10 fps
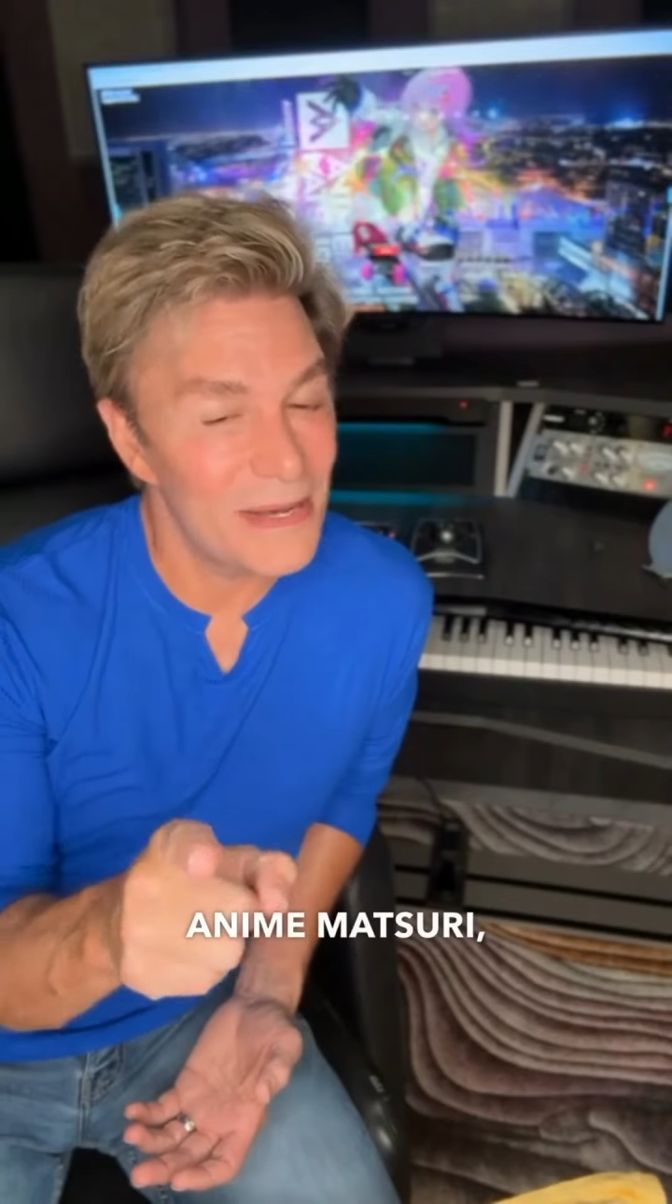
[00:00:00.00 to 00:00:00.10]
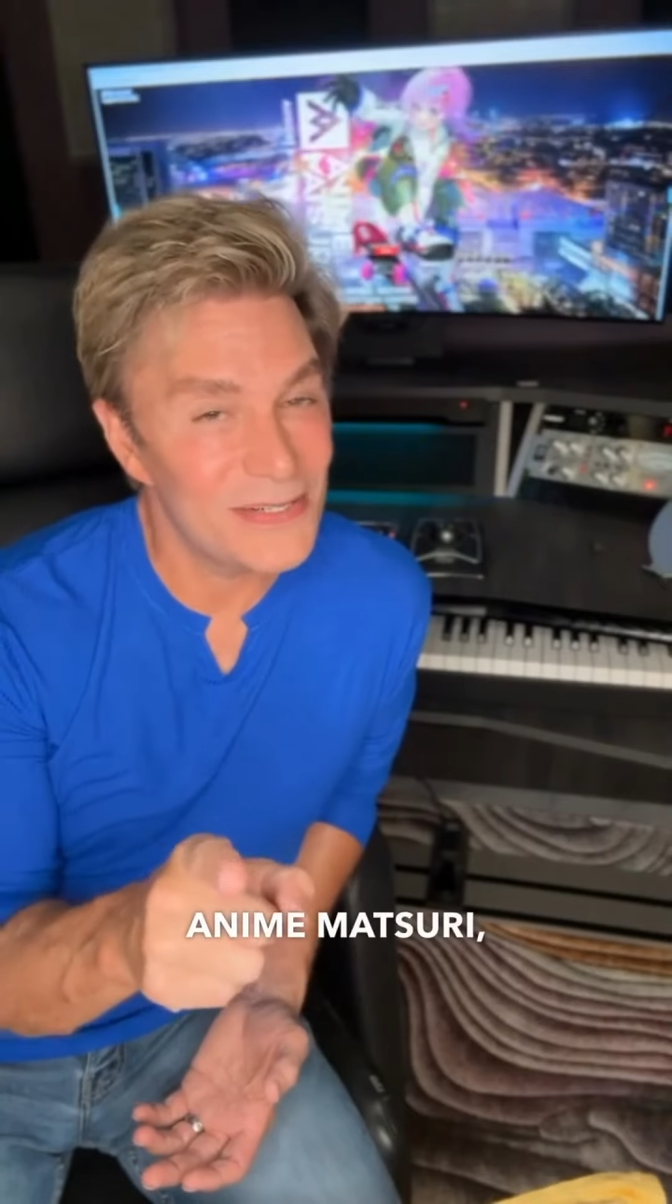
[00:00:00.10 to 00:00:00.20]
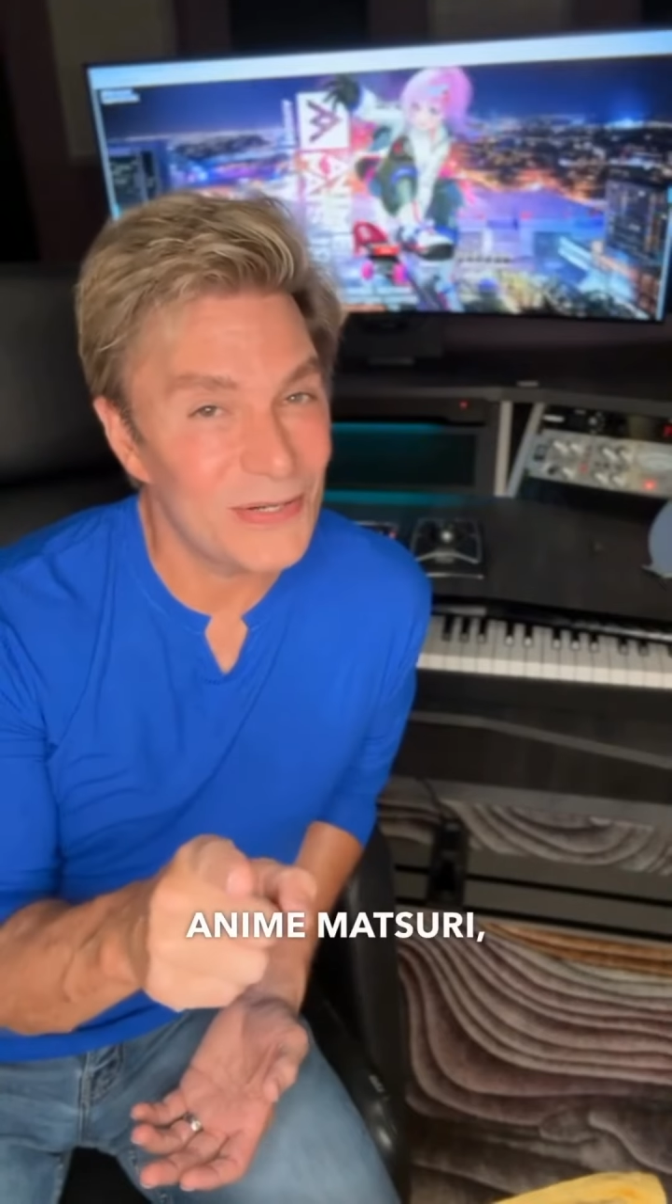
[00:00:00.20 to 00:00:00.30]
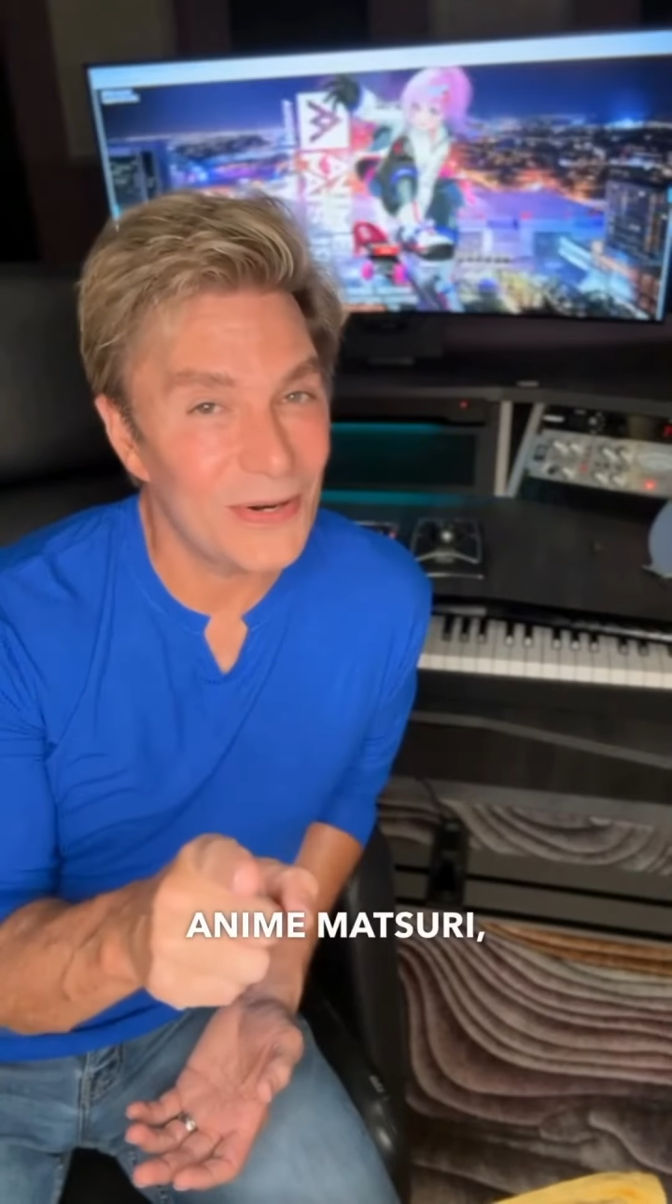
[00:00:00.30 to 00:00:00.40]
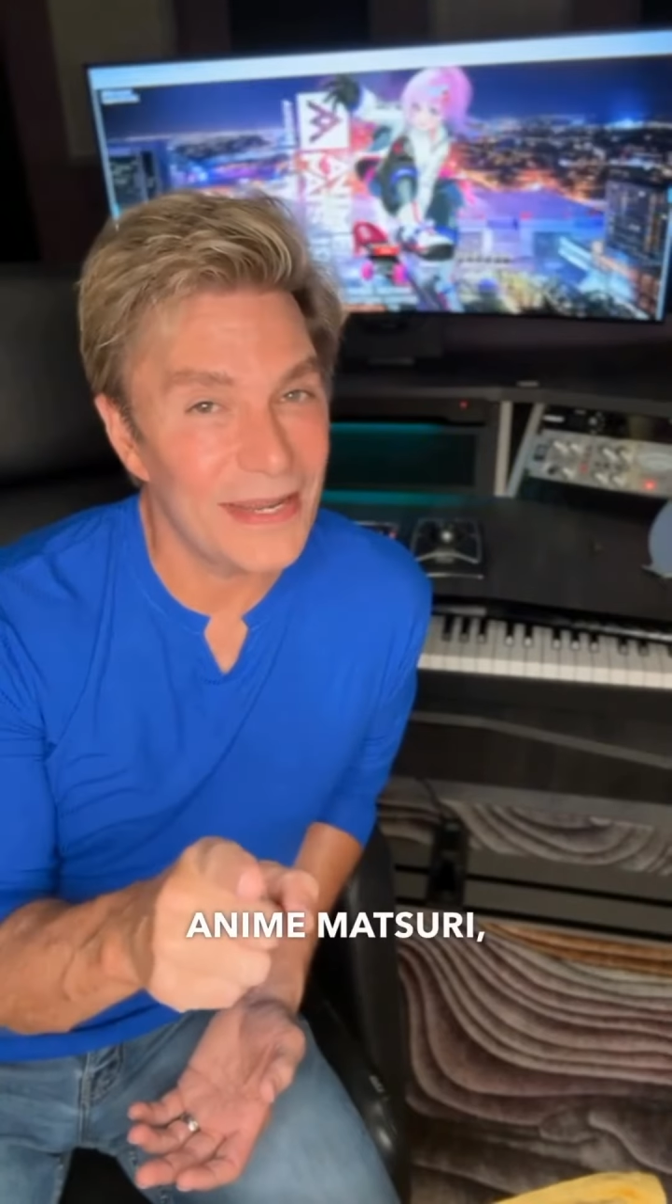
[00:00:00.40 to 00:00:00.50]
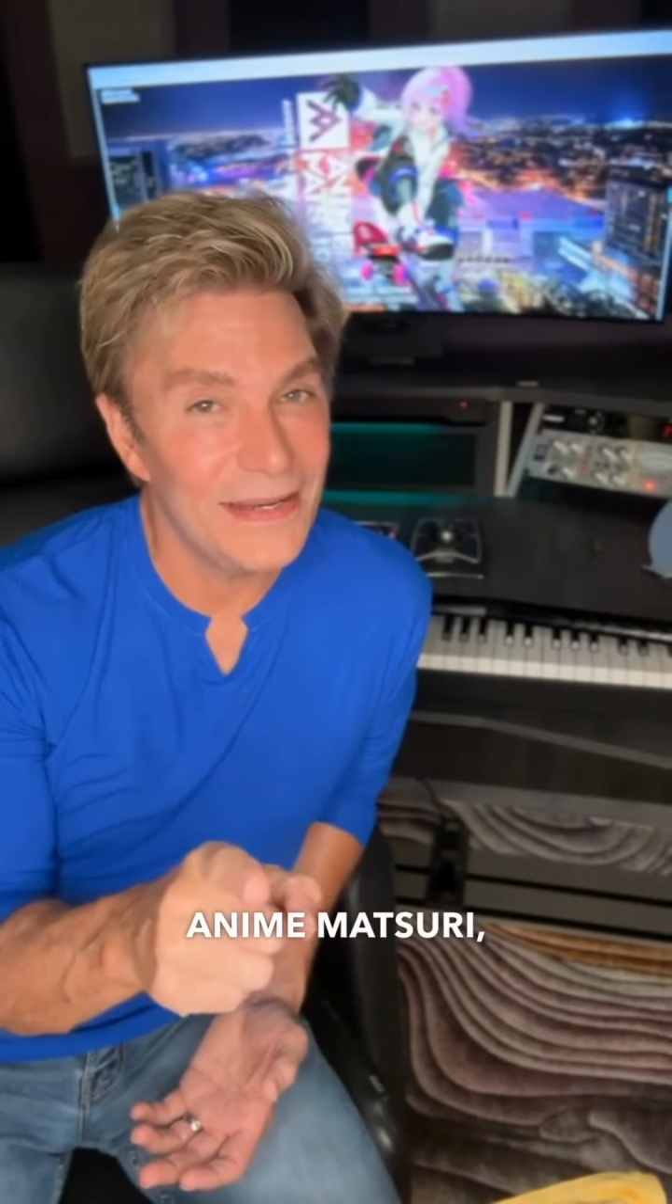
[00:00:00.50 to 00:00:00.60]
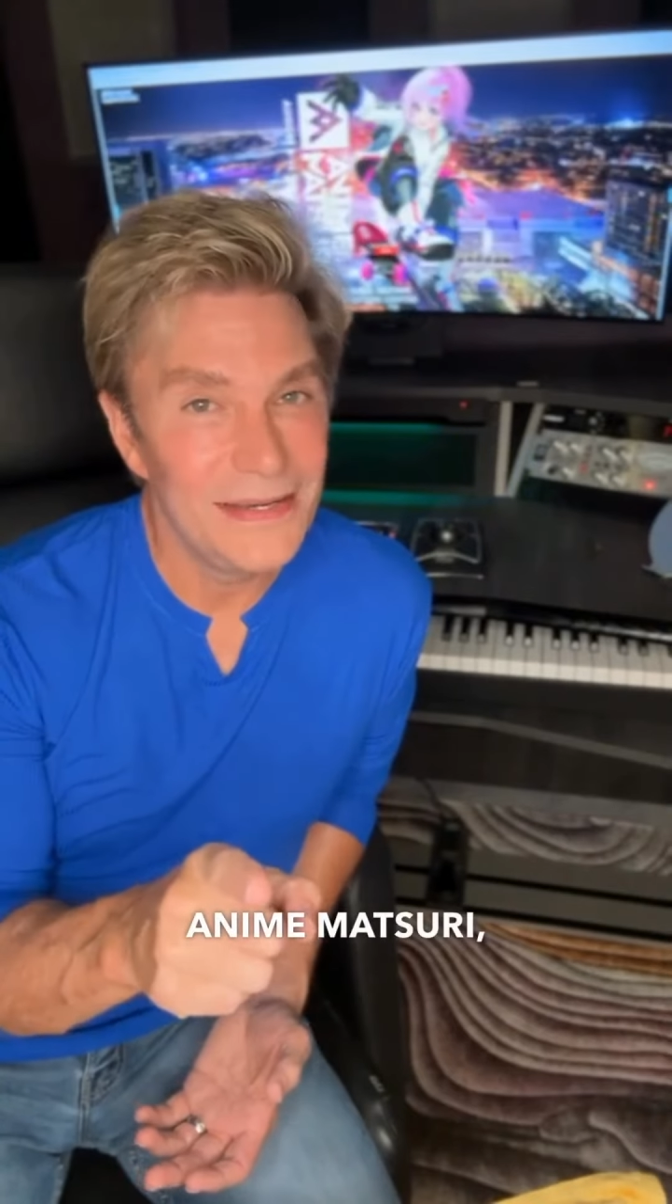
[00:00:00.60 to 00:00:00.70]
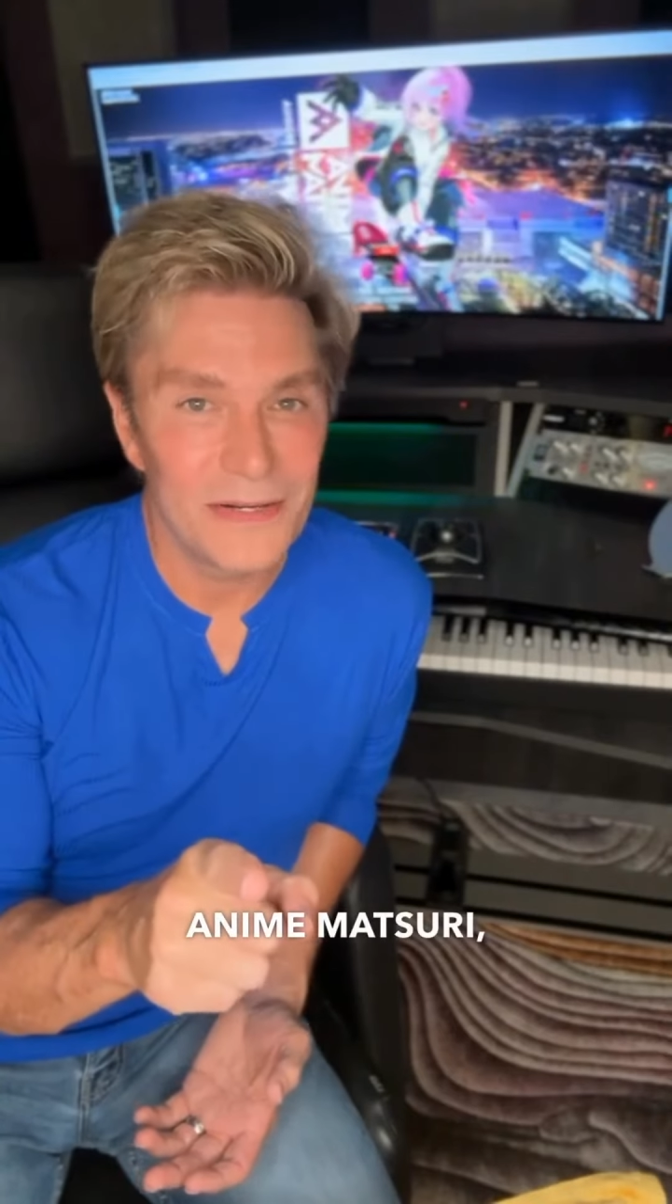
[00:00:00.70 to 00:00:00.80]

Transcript: Matsuri,